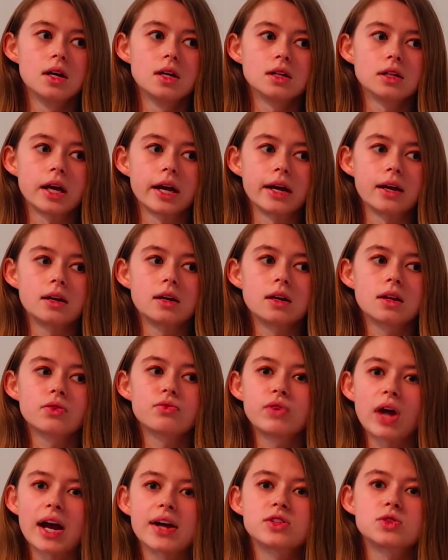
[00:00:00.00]
Like,
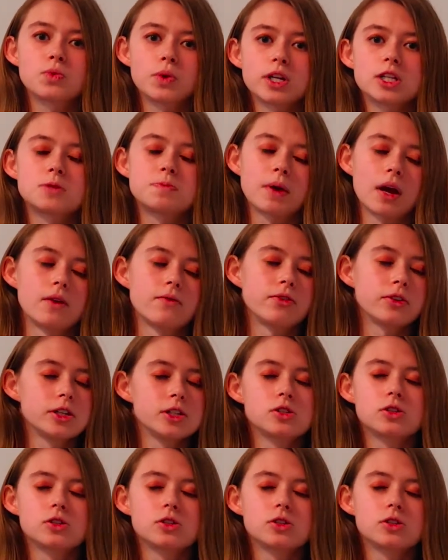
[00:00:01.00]
that's when it's painfully